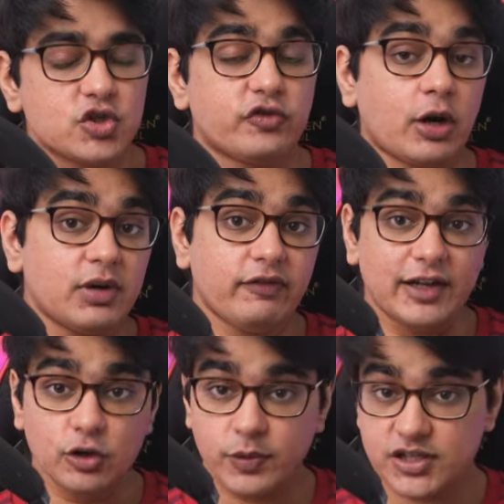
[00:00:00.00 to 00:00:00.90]
So from a
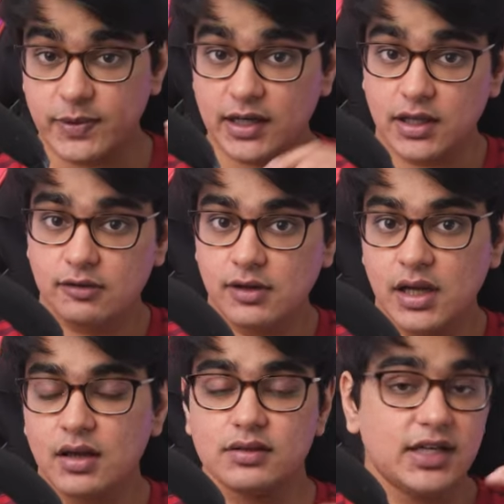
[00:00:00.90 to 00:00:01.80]
value perspective,
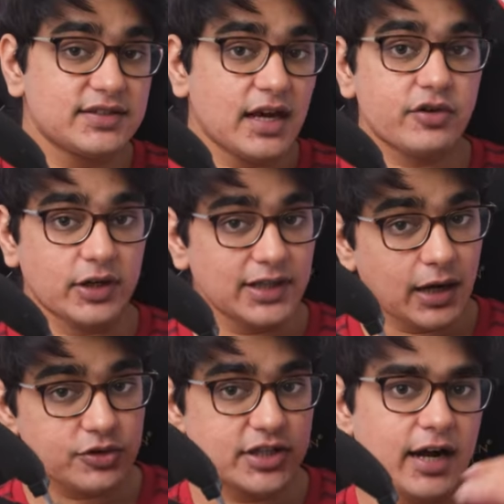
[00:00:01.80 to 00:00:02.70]
these are really
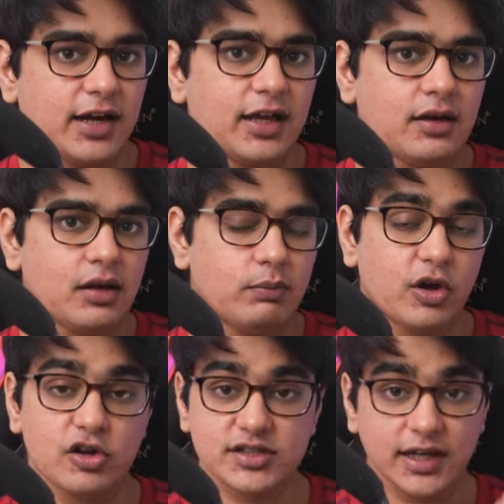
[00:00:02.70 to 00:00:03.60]
outstanding
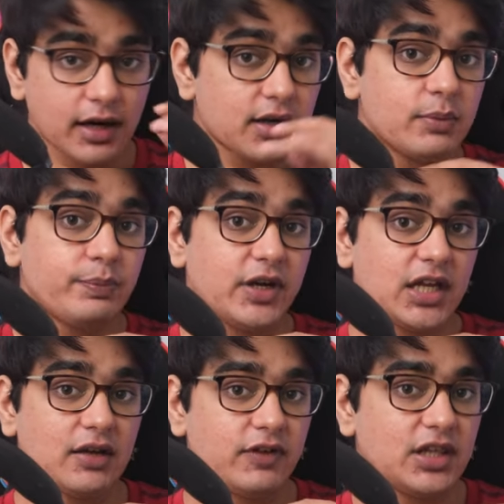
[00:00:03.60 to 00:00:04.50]
because they are
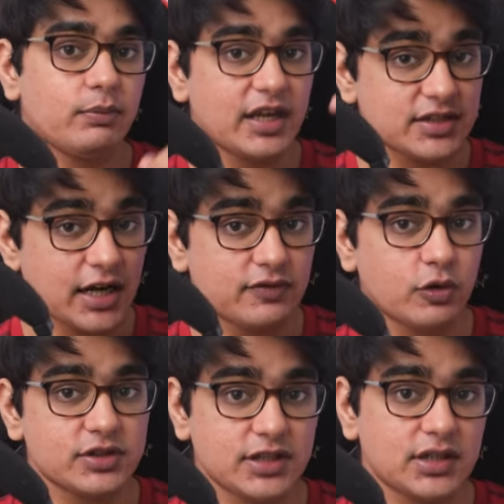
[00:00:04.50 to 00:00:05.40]
competing with the best
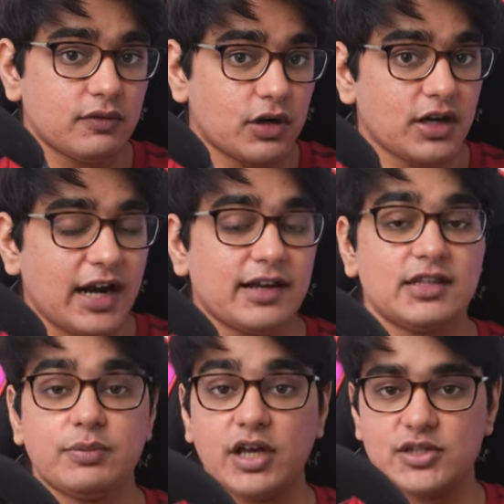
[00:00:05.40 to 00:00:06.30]
headphones world at
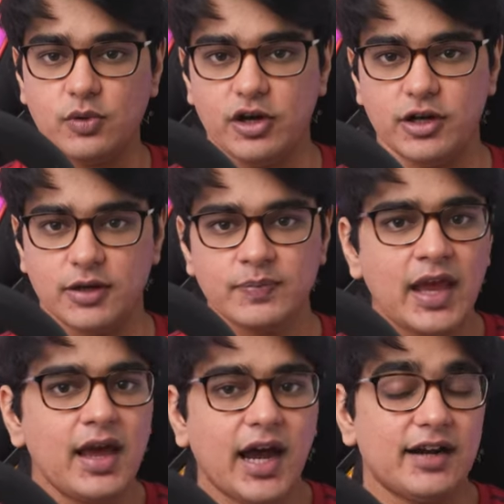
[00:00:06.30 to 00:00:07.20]
any price point.
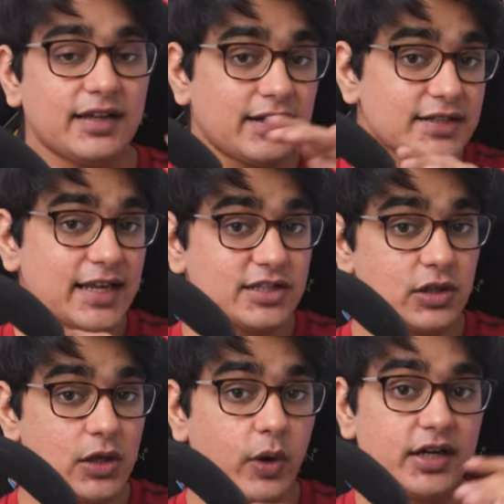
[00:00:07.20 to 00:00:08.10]
And that is
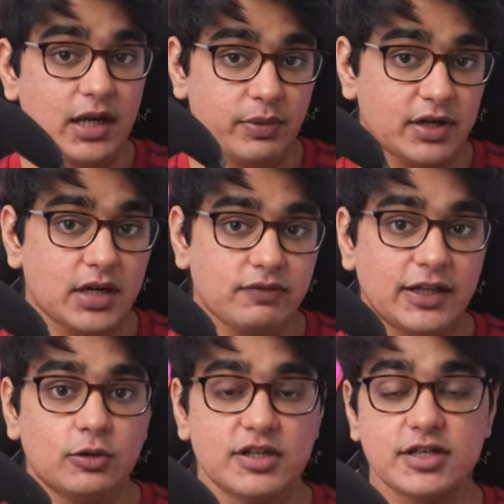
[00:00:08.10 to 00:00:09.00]
actually quite apparent
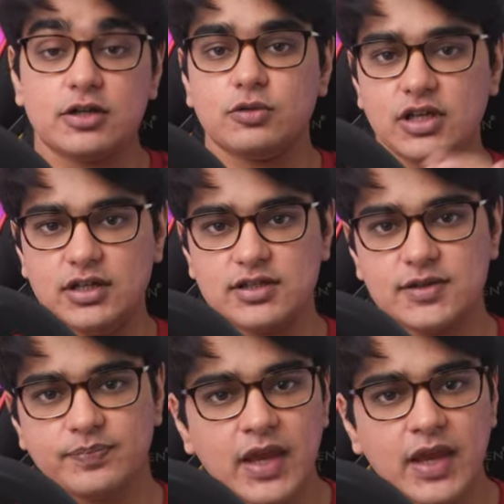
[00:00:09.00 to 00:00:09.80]
when you listen to these.